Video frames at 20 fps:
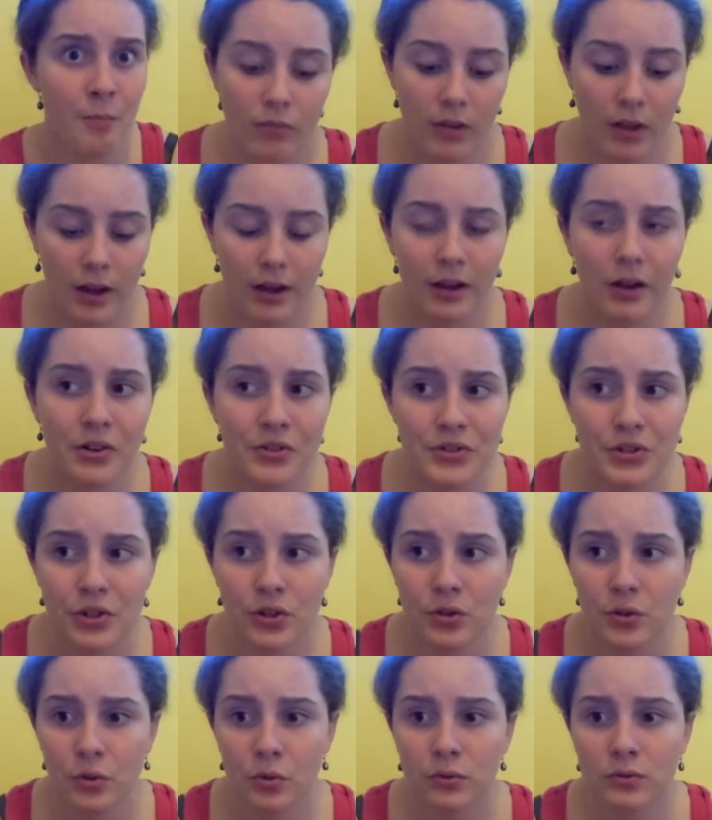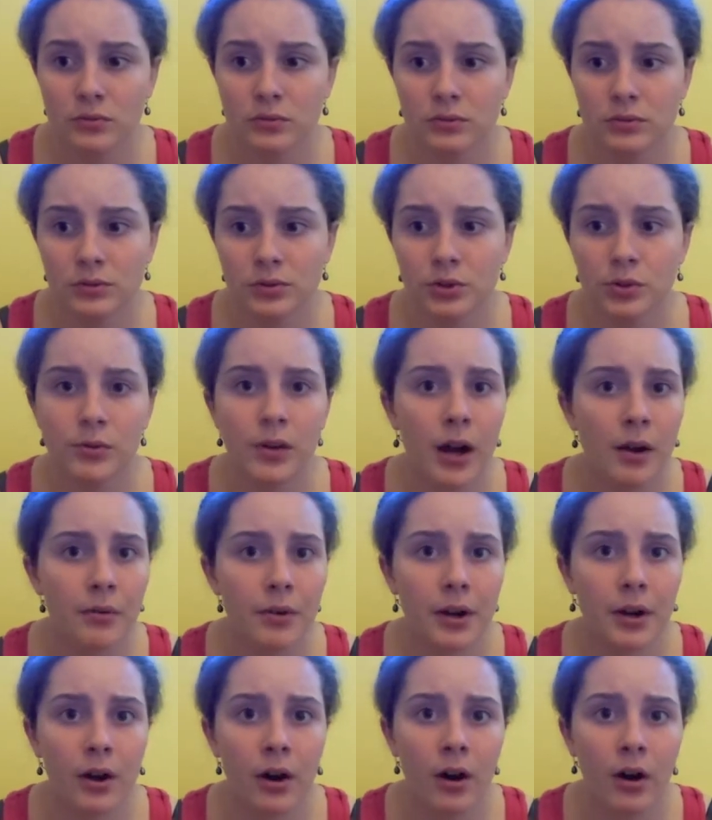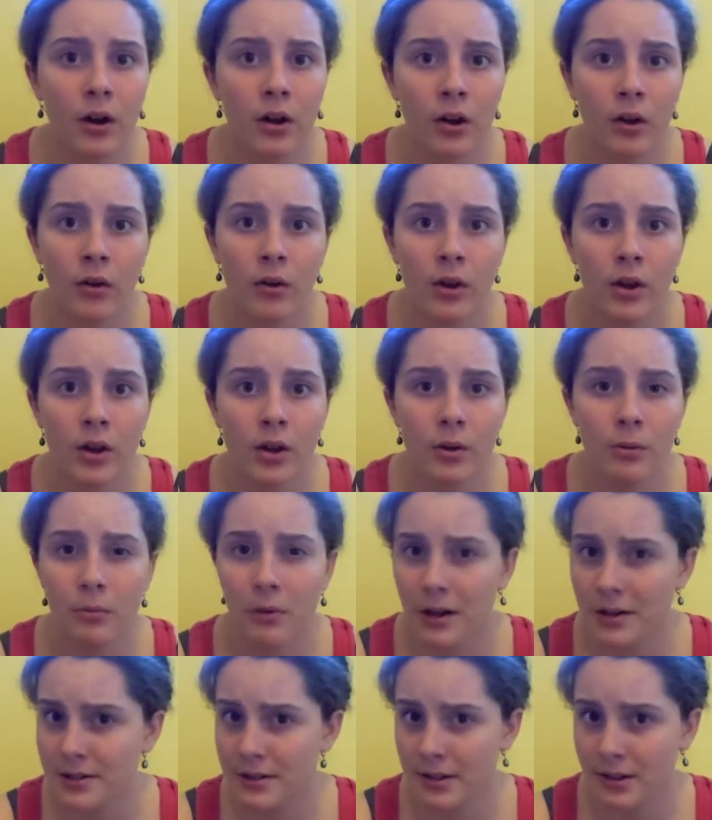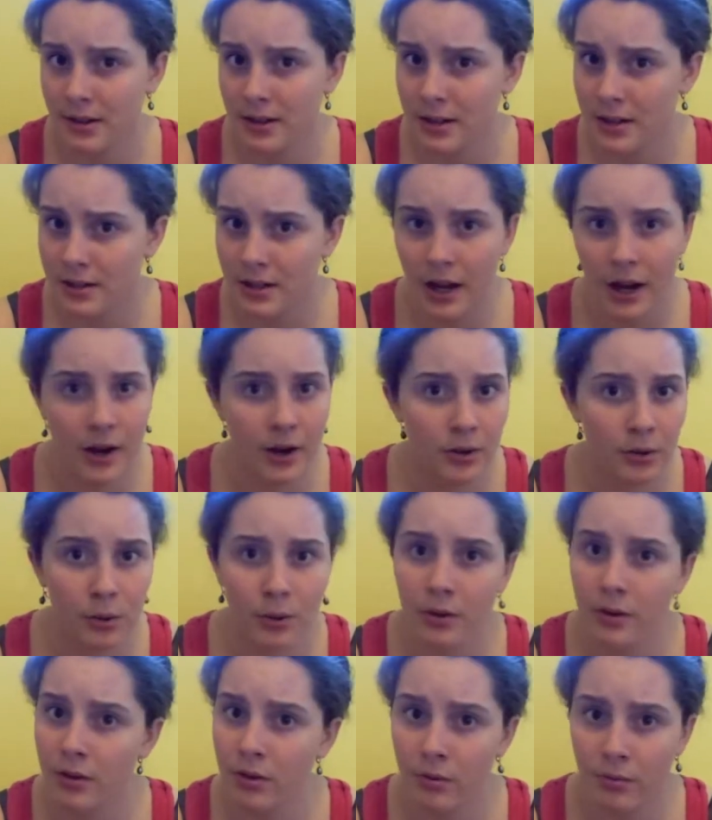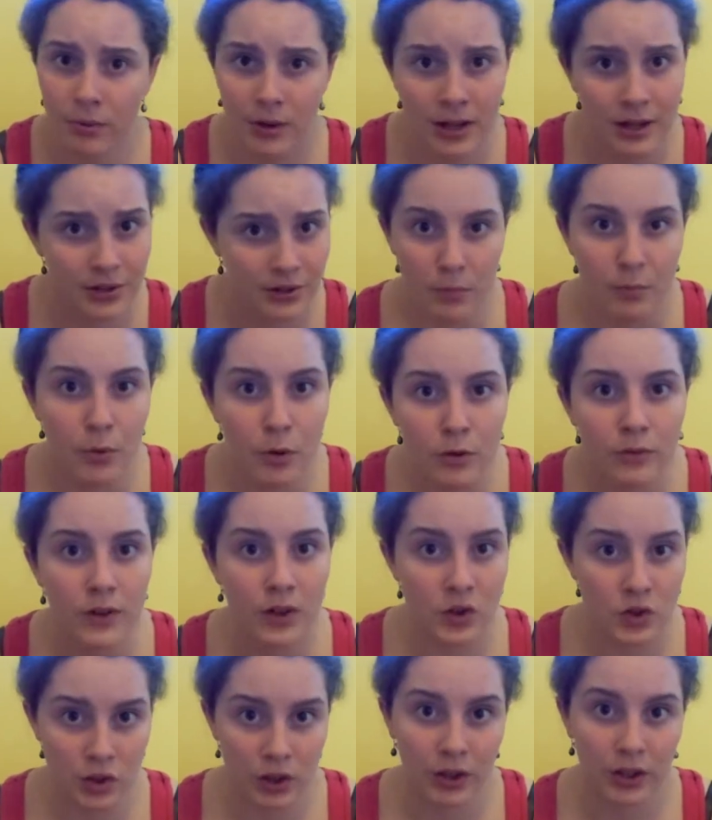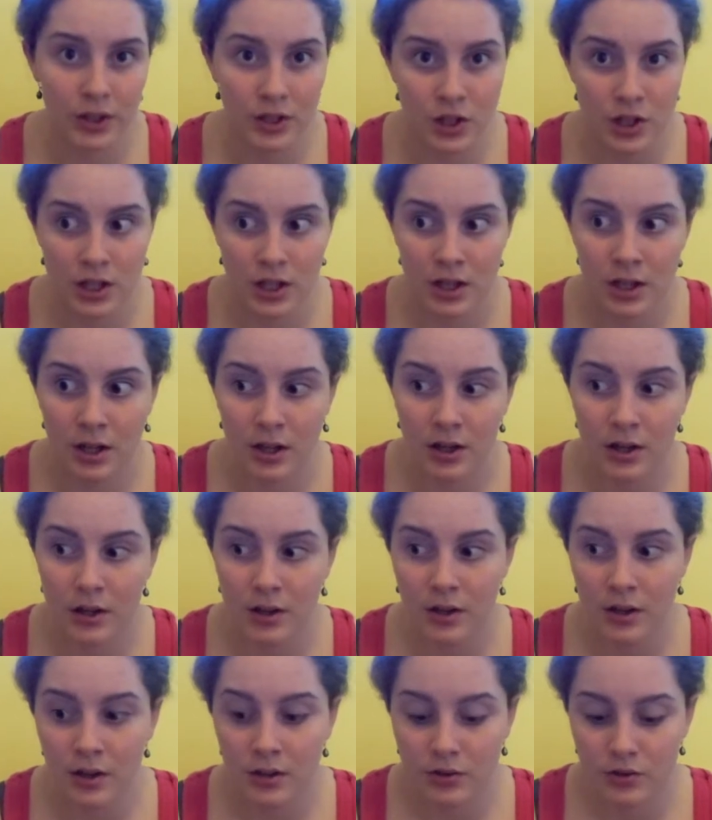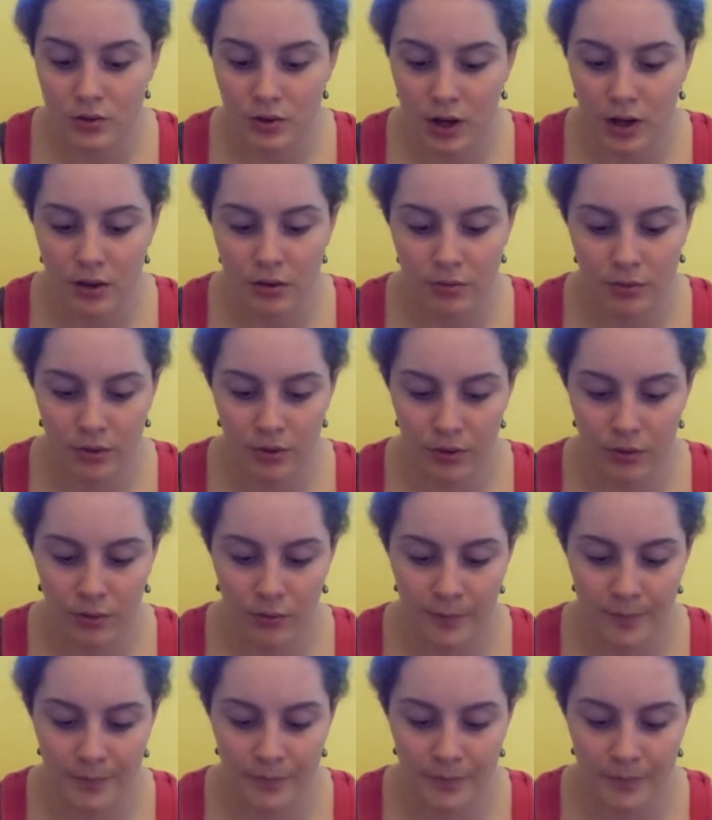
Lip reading: I also do not recall watching the entire Lord of the Rings movie trilogy straight through